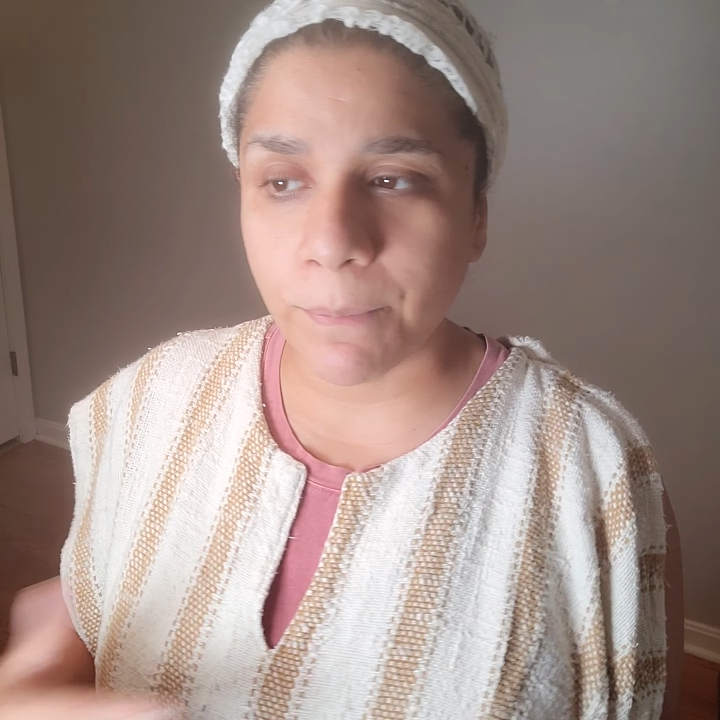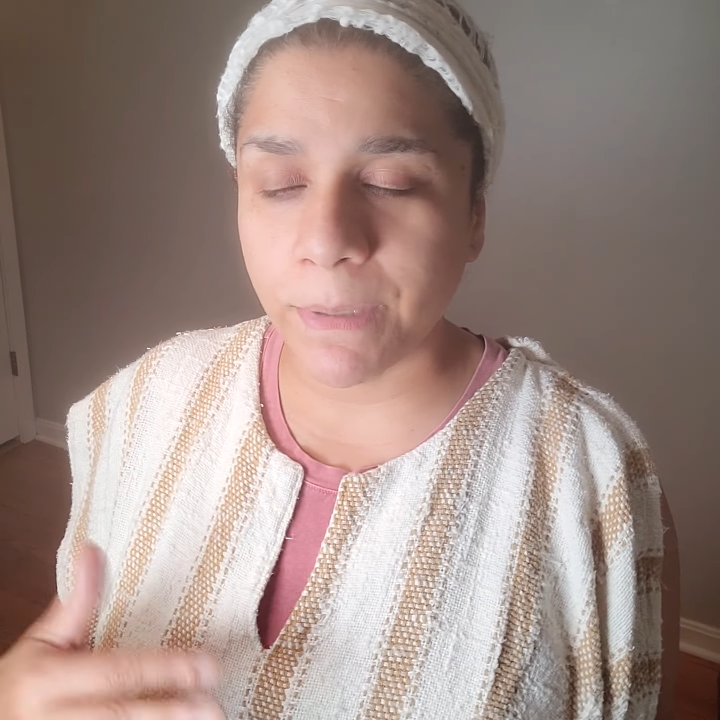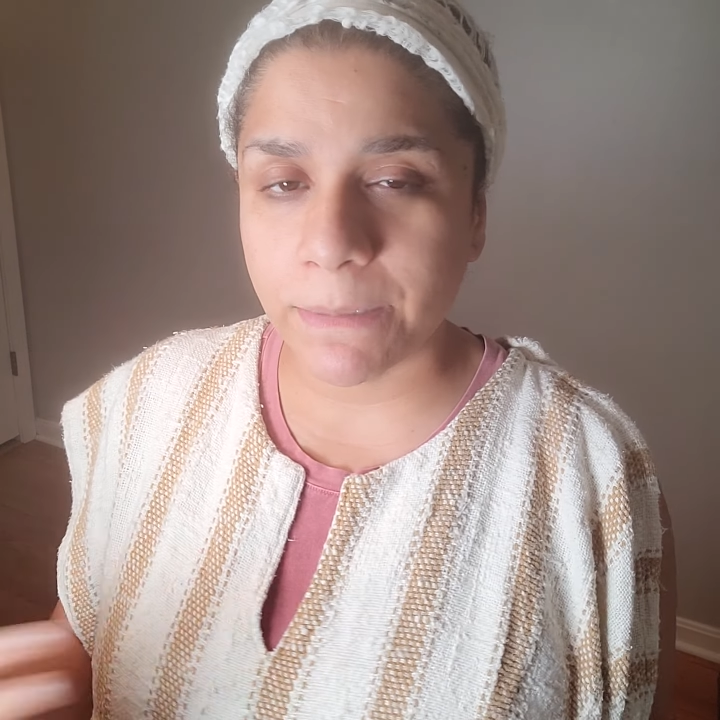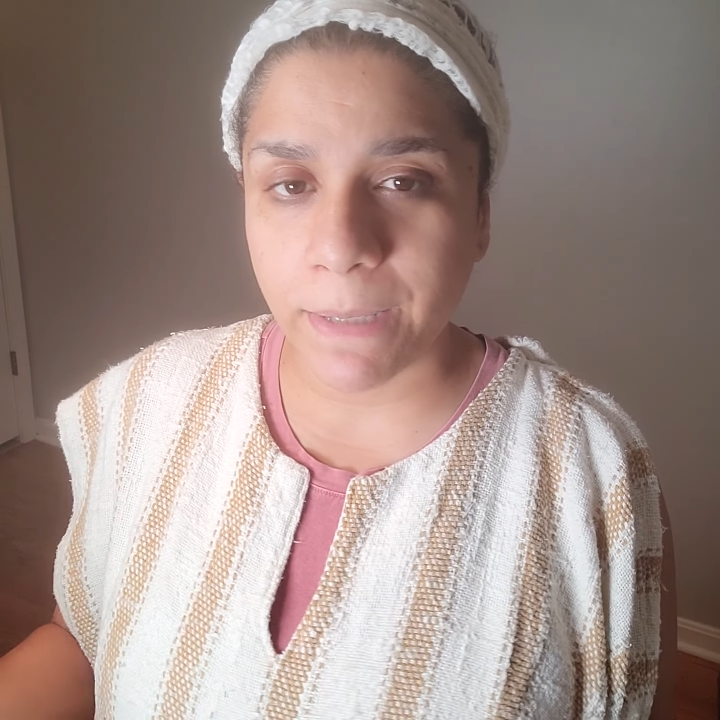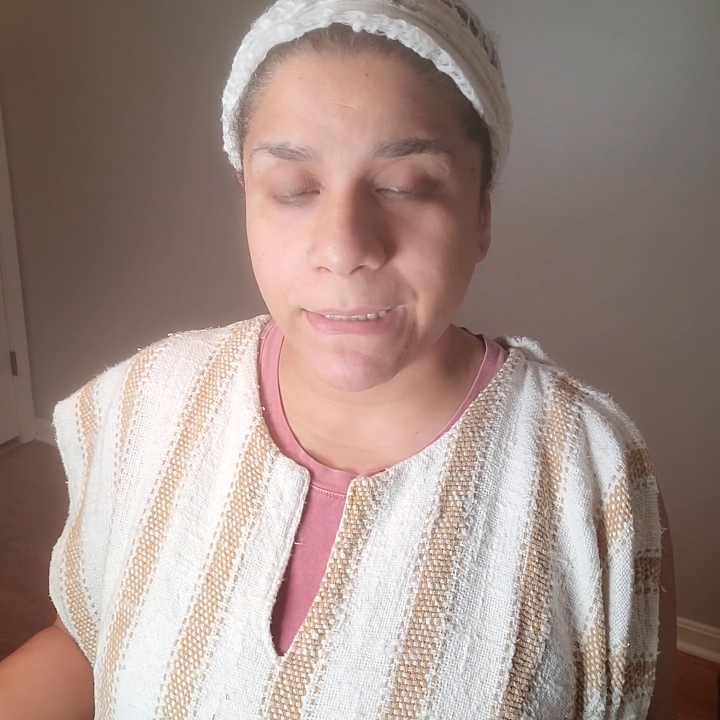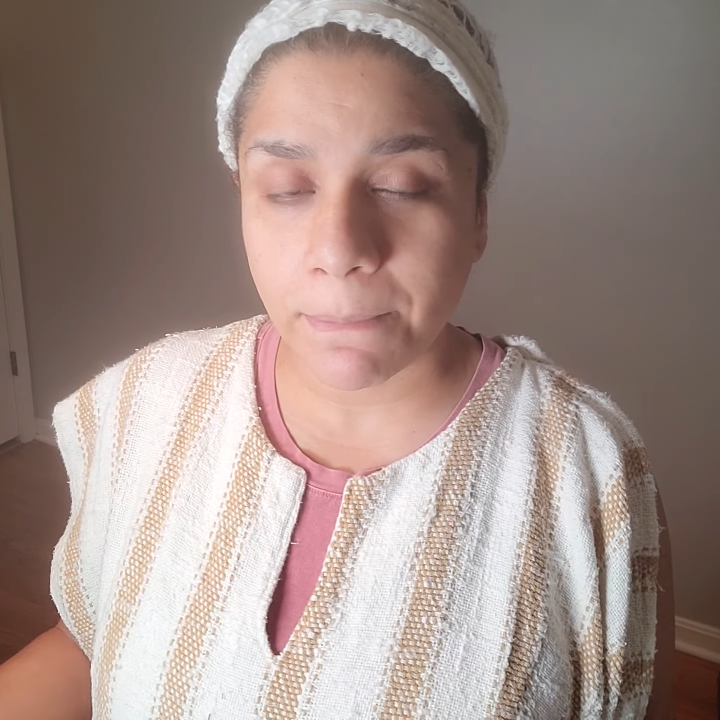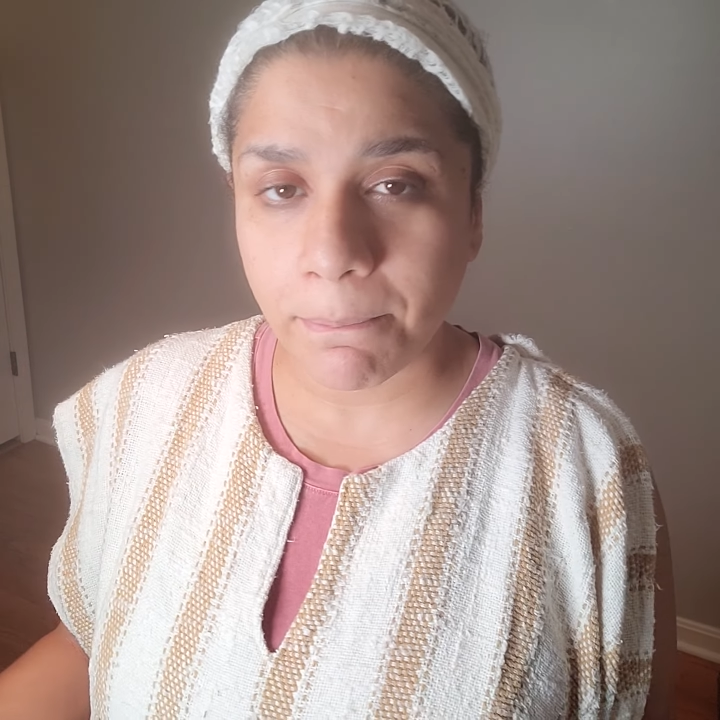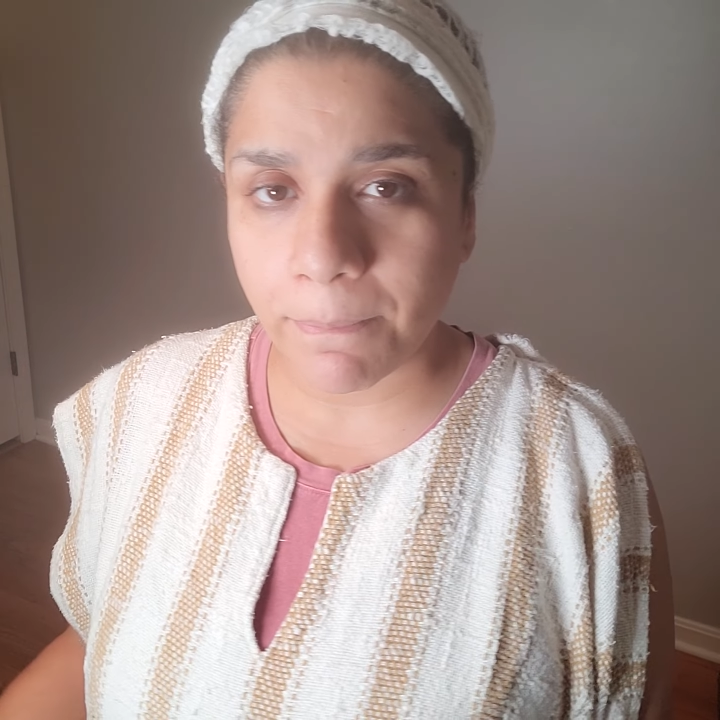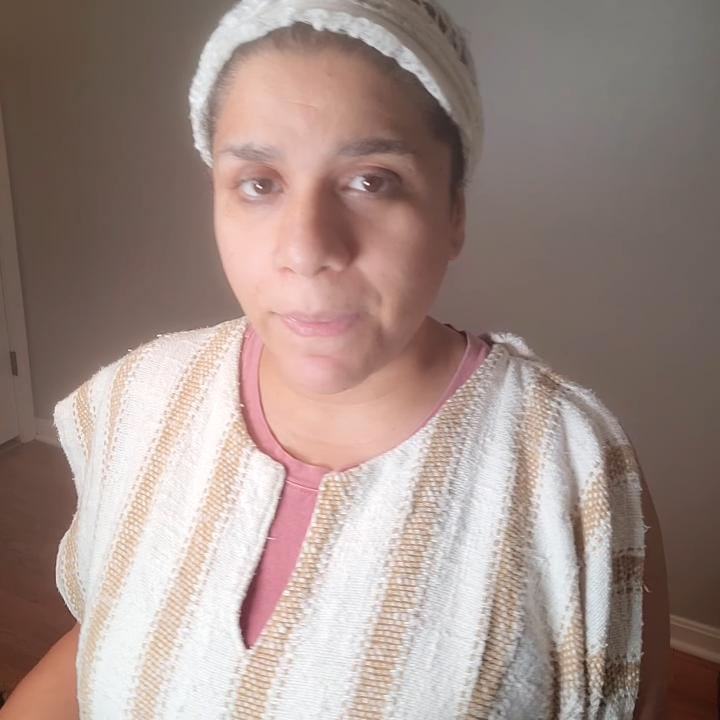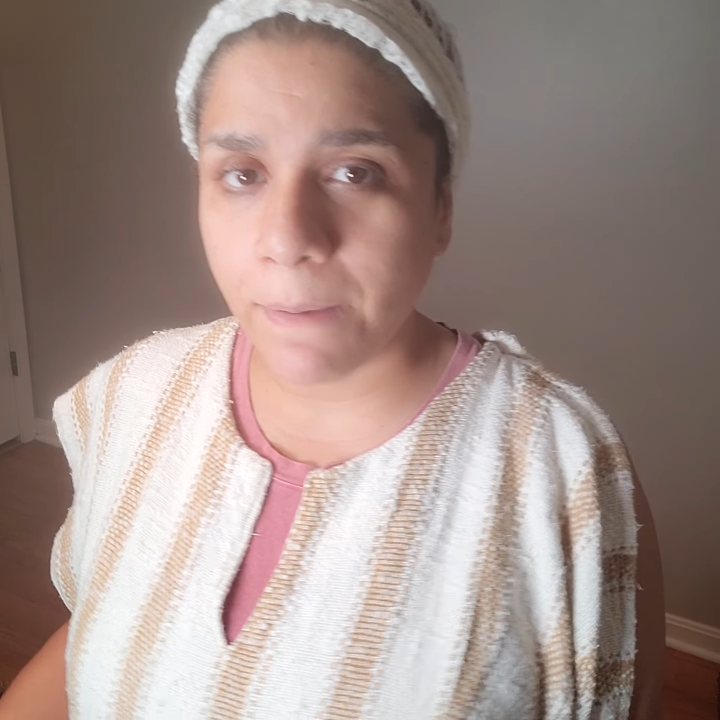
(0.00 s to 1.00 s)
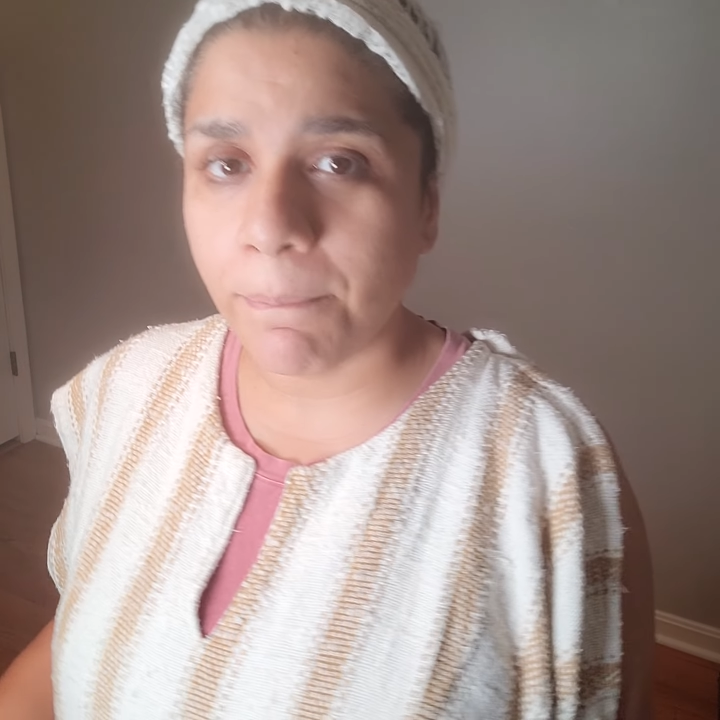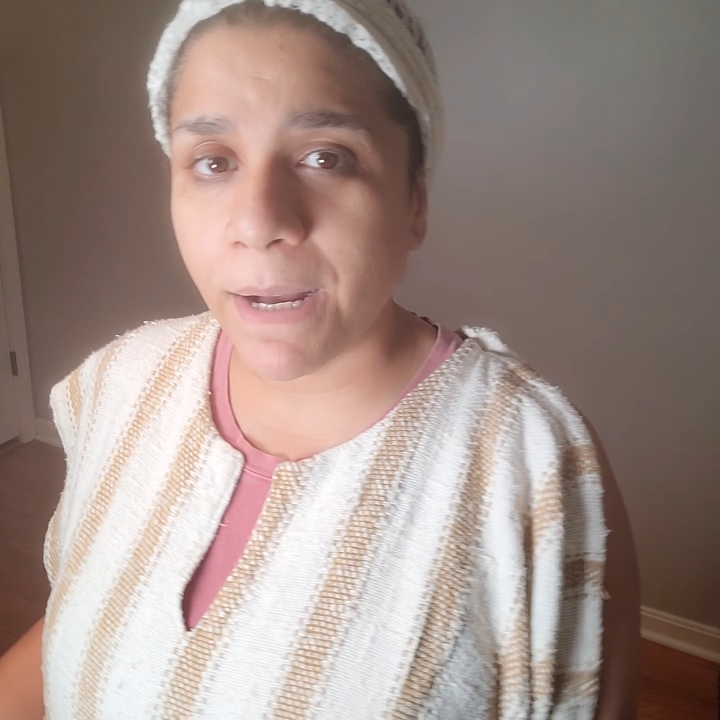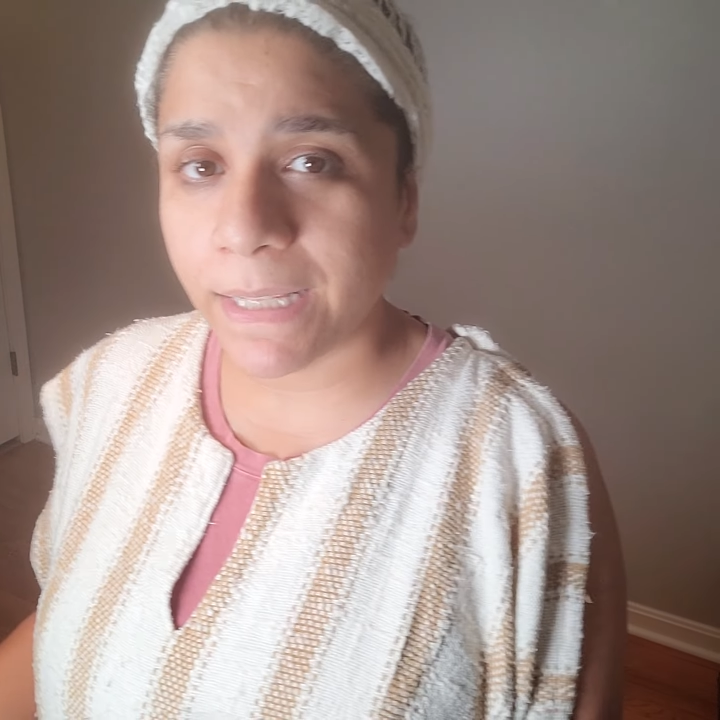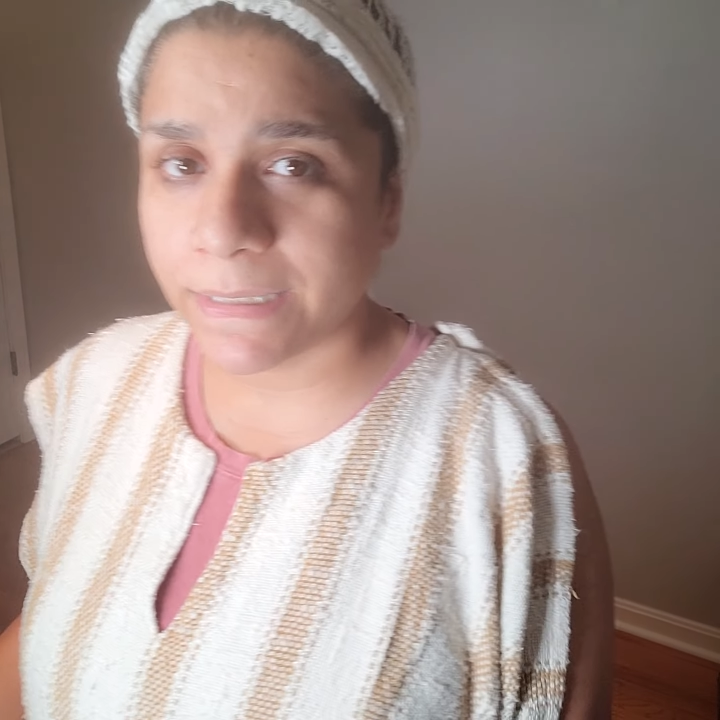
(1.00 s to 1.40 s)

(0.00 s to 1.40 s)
which makes the B